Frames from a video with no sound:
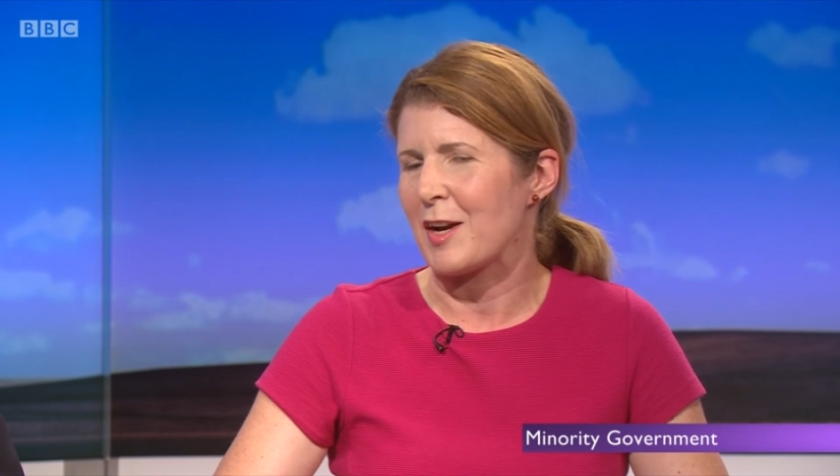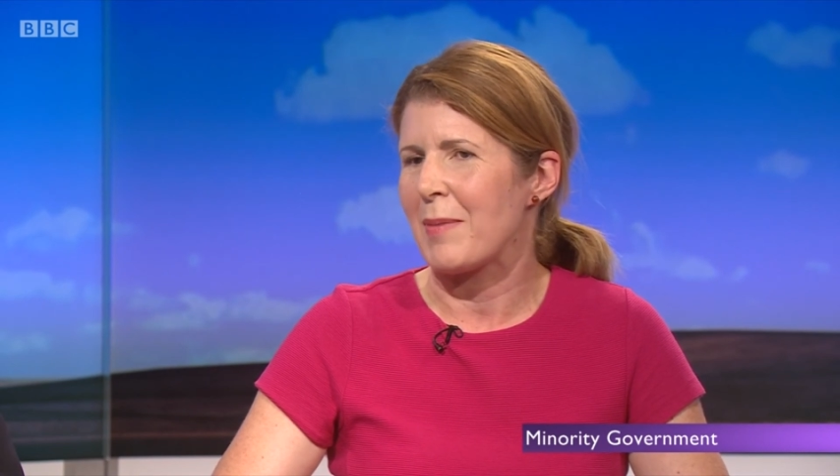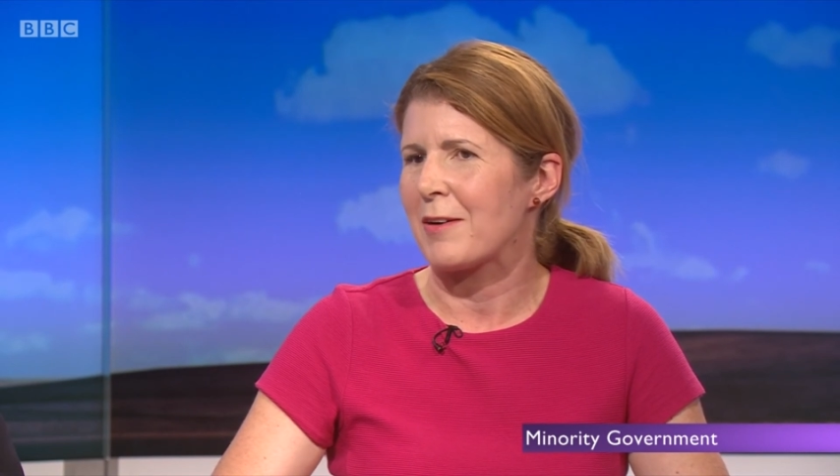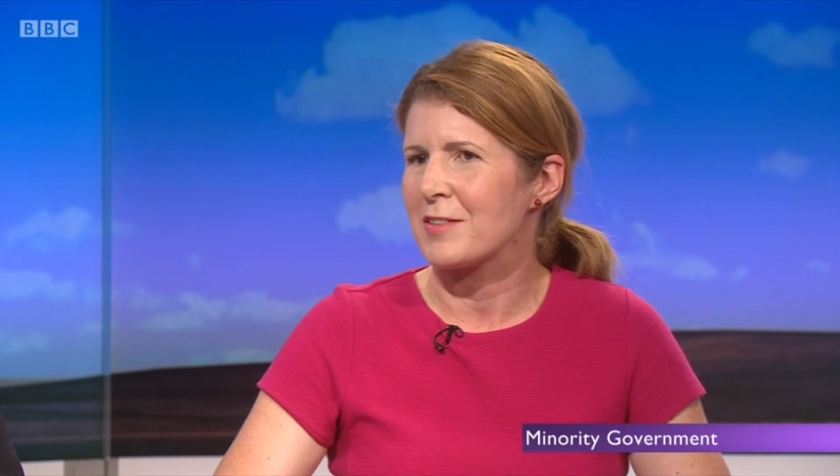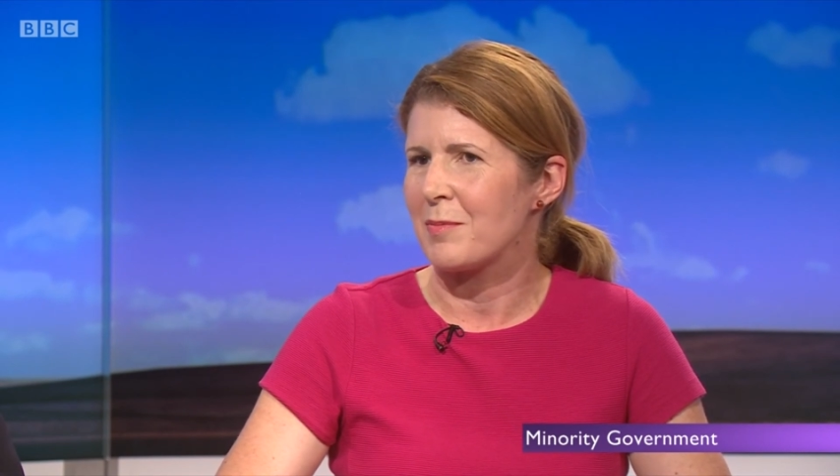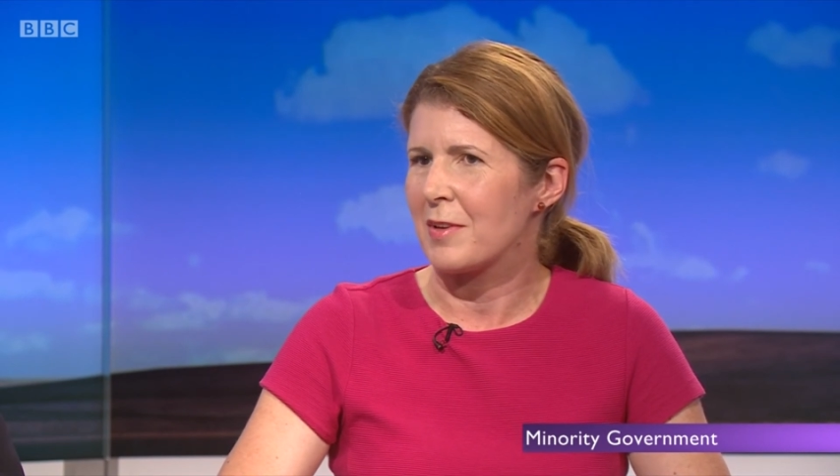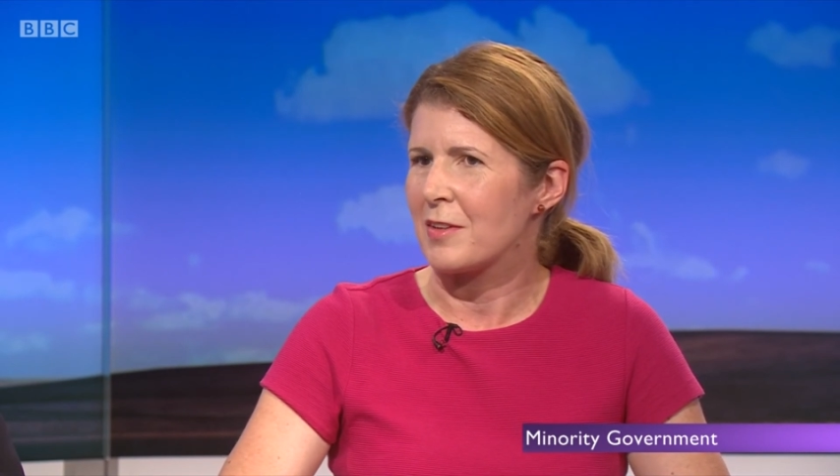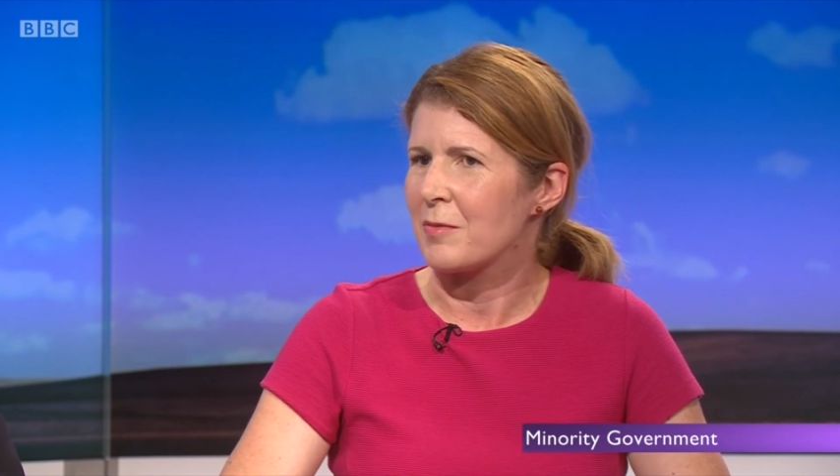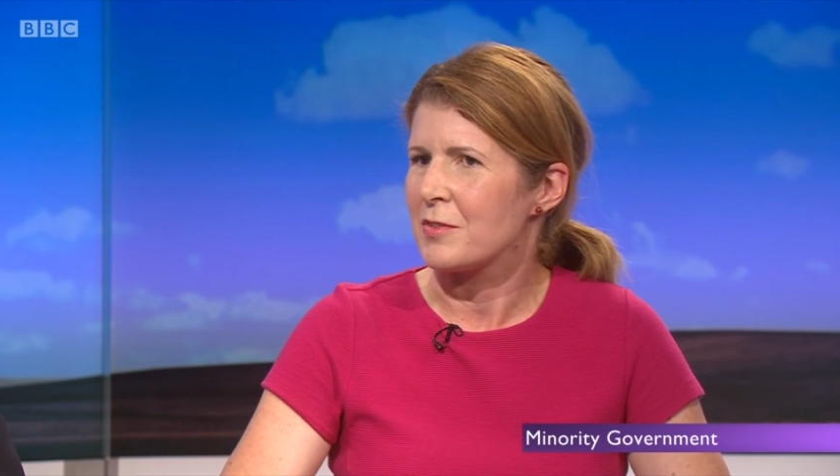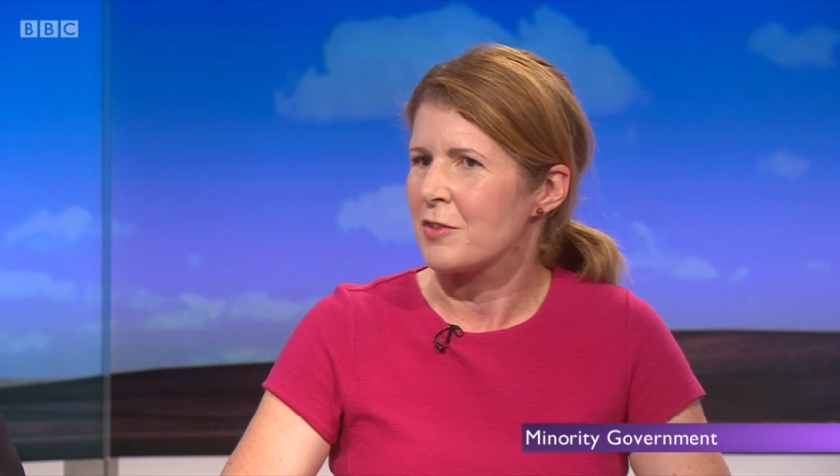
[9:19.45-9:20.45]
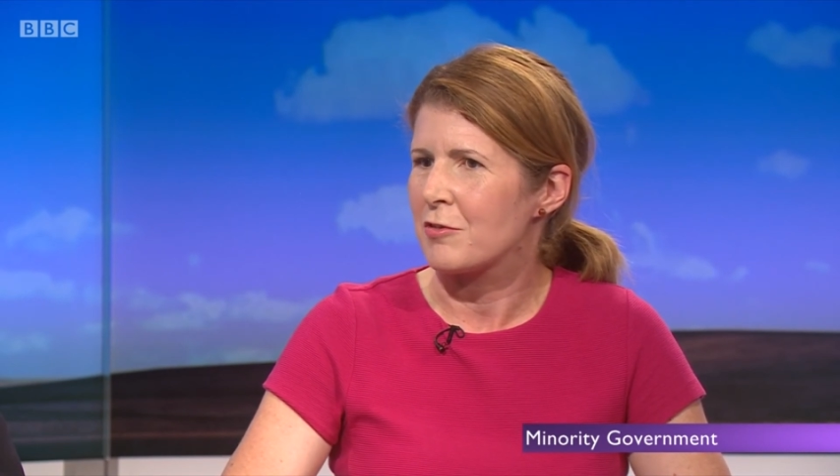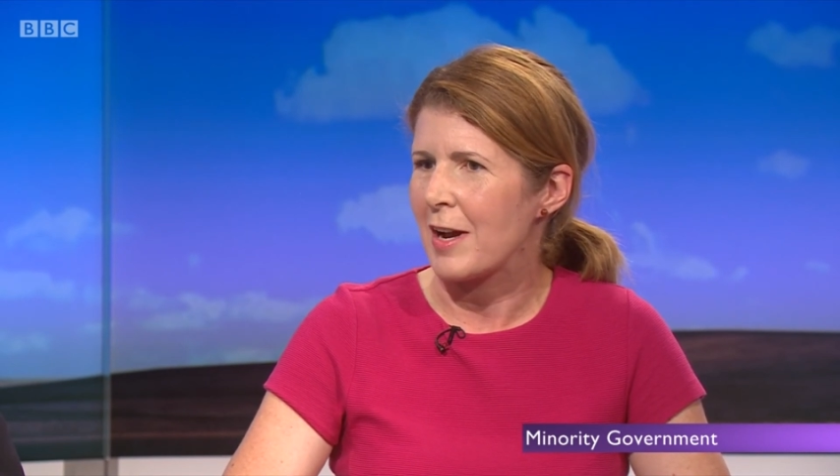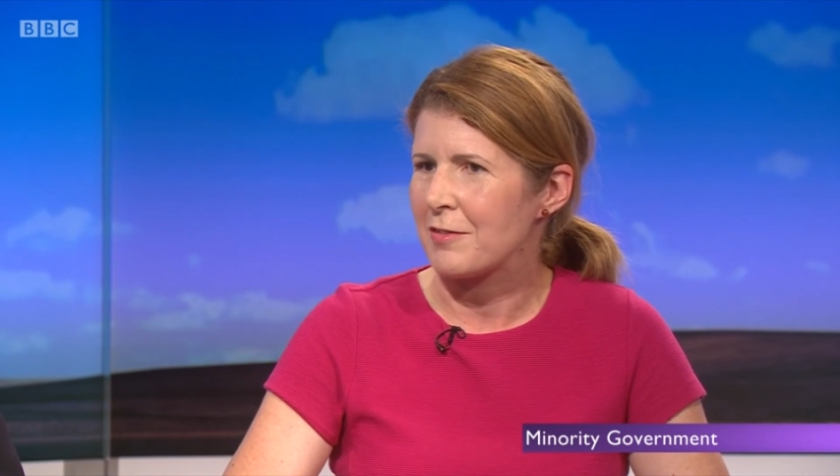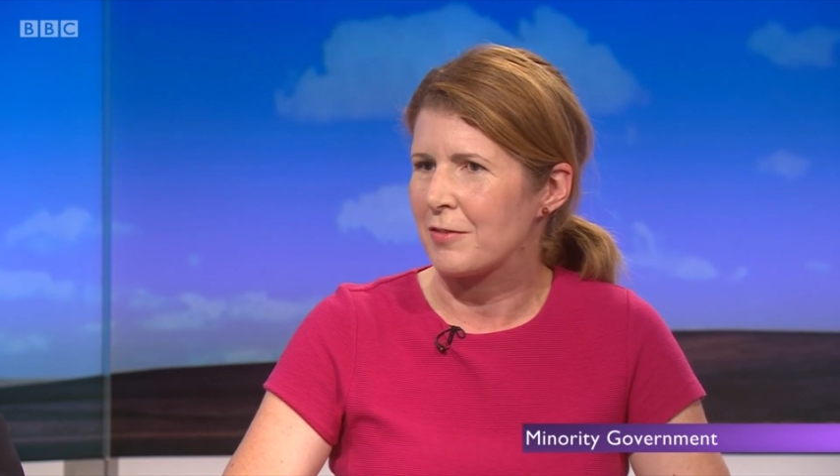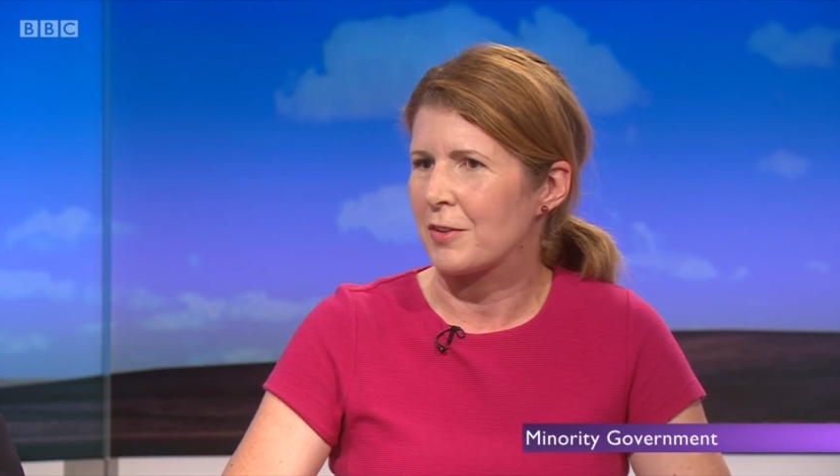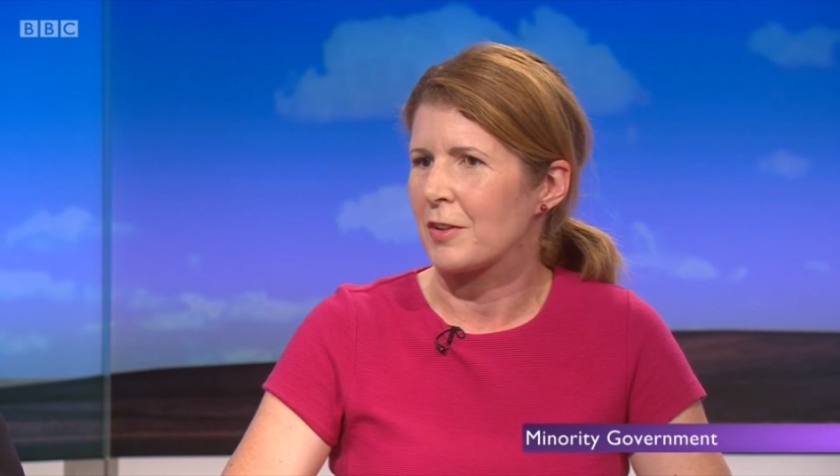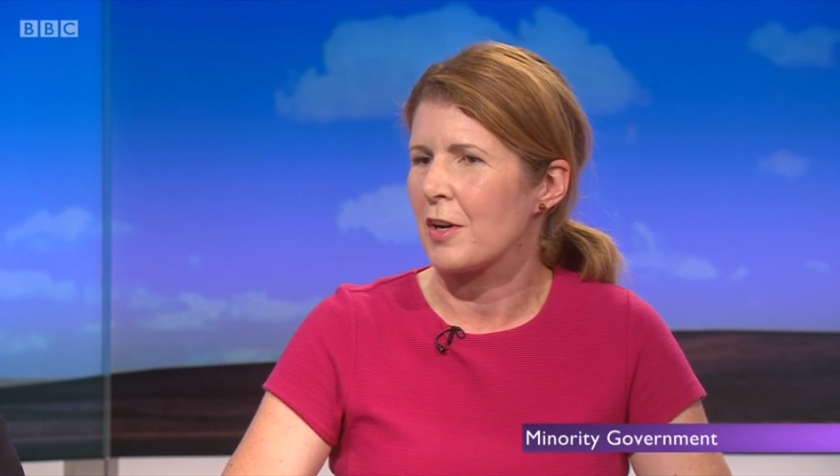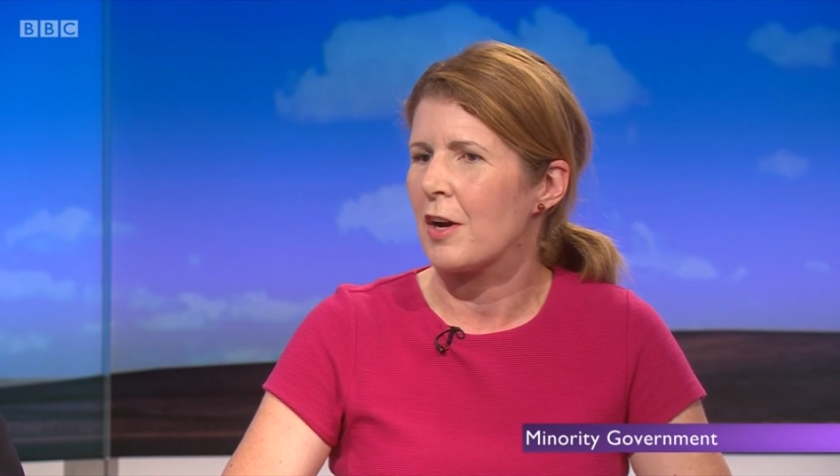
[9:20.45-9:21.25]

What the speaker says: about something that was a dreadful,